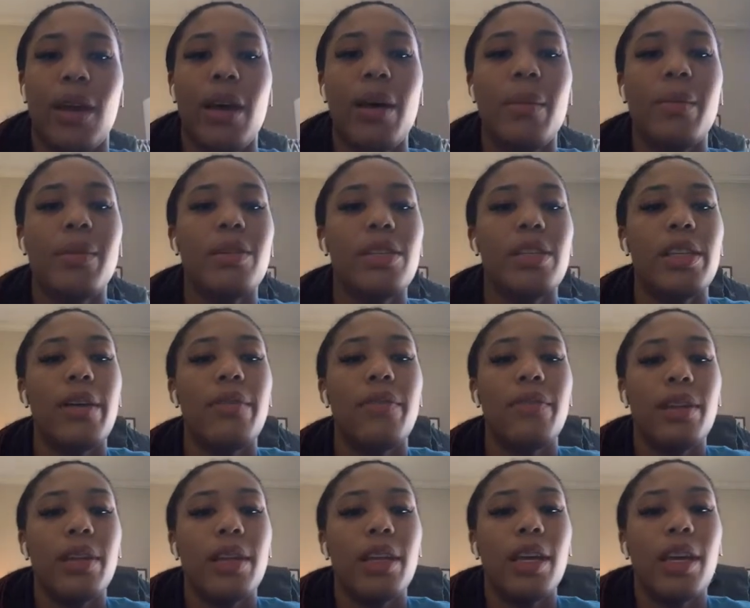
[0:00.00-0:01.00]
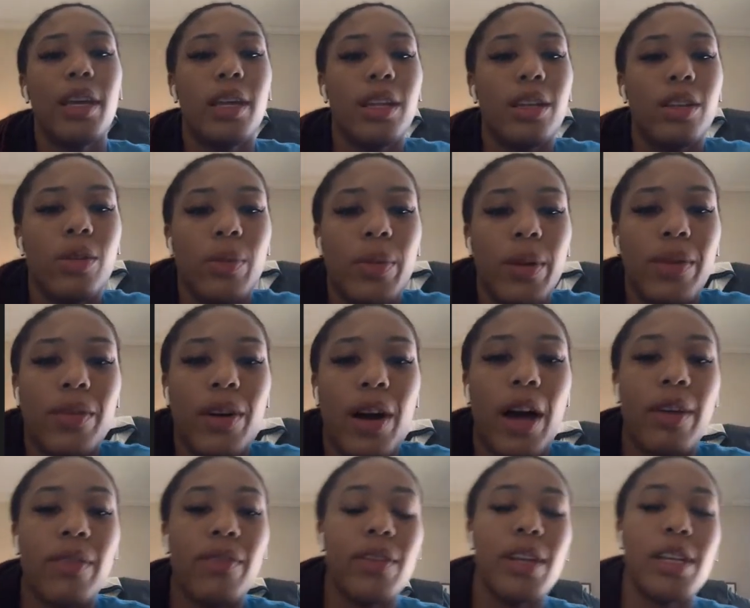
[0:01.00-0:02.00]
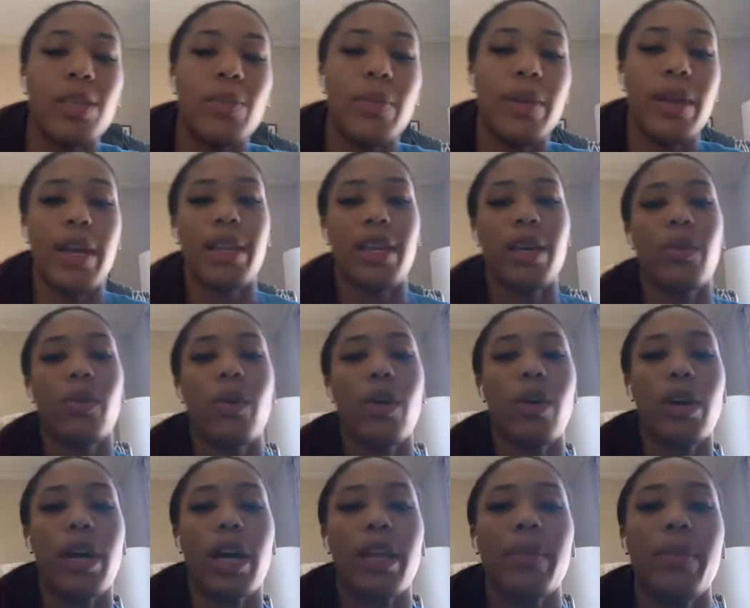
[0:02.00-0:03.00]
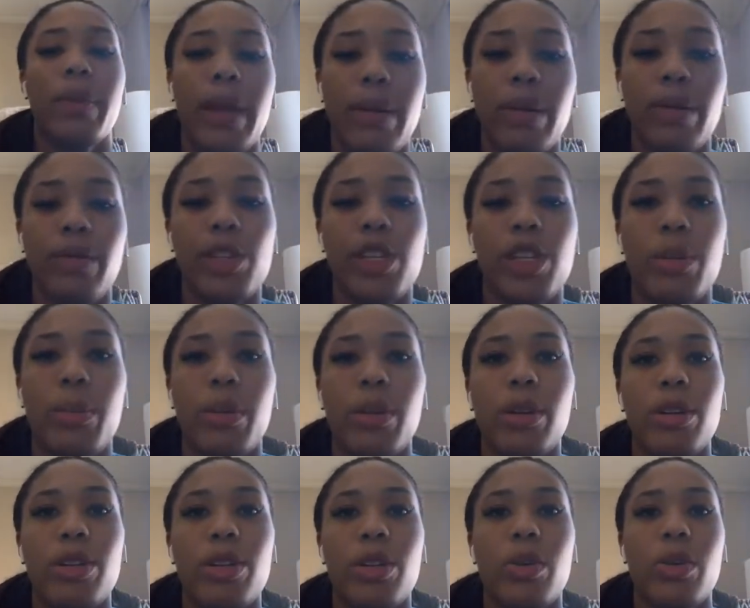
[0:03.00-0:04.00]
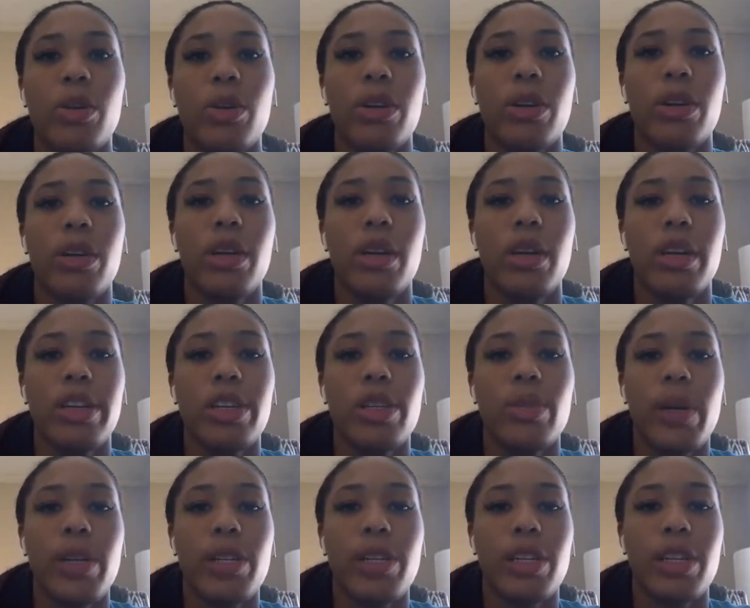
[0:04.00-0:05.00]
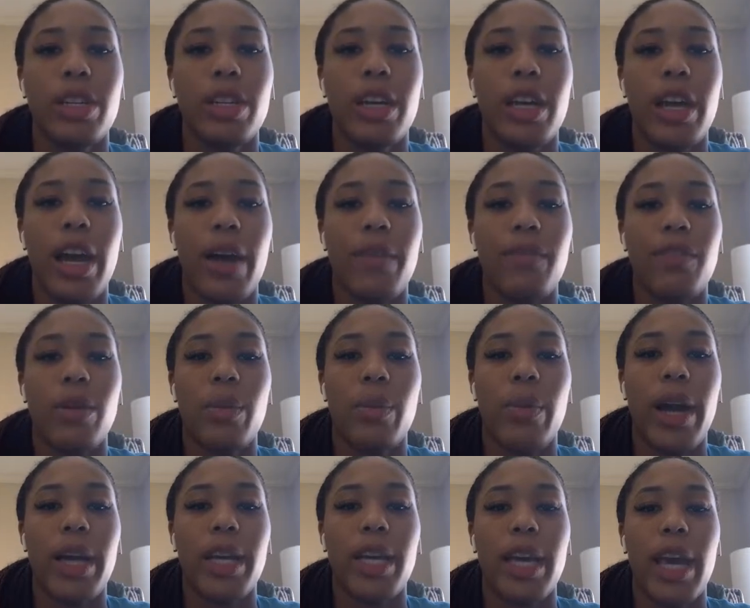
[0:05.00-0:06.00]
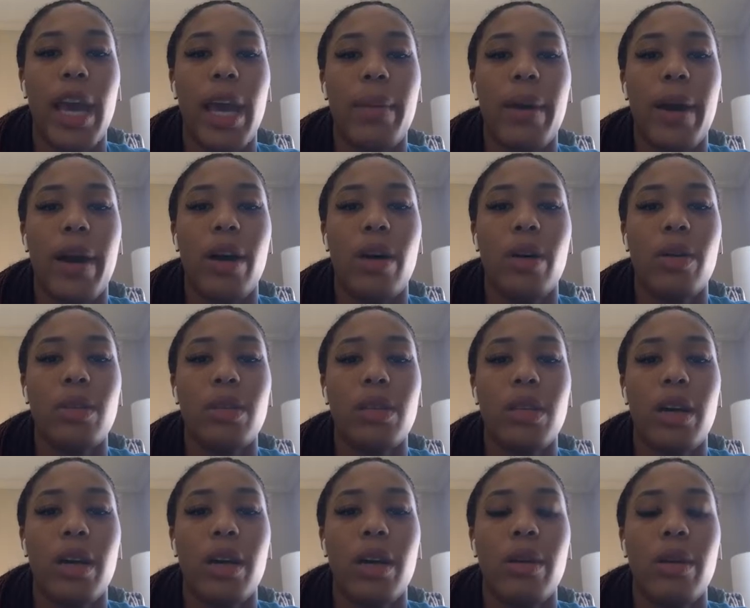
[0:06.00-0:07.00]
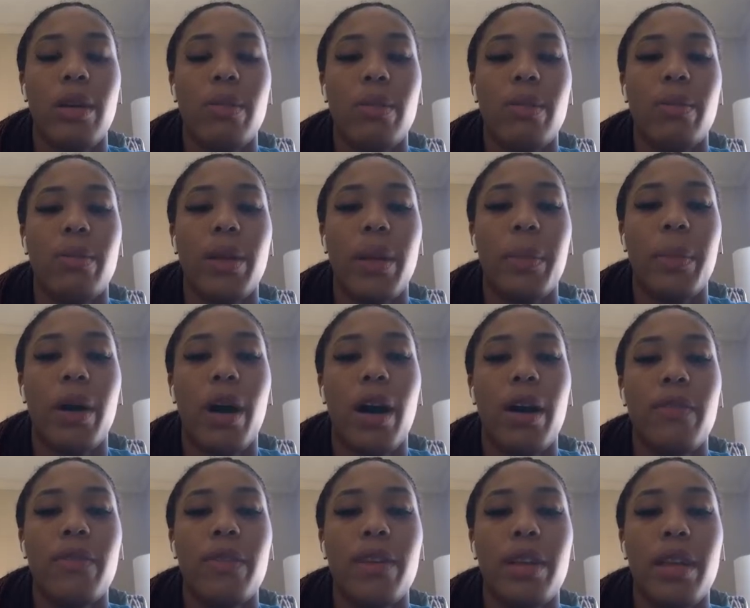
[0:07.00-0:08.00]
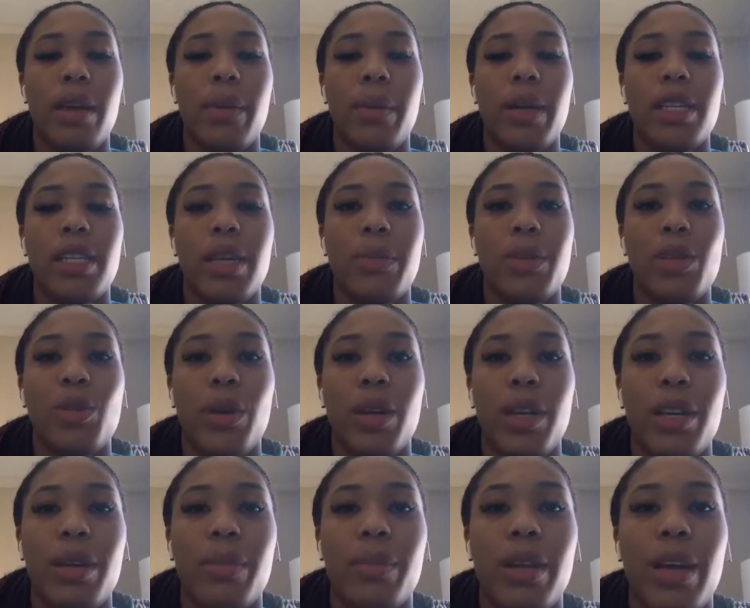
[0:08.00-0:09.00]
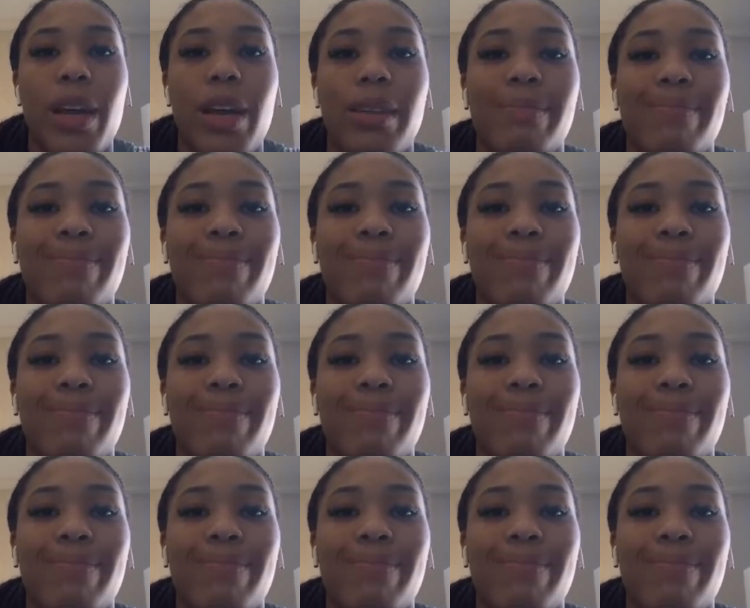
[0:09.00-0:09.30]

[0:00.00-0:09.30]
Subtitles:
Most definitely a little bit of confidence, but I think we're all kind of playing with a chip on our shoulder, especially after the bracket came out. But I'm confident that my team is ready to play.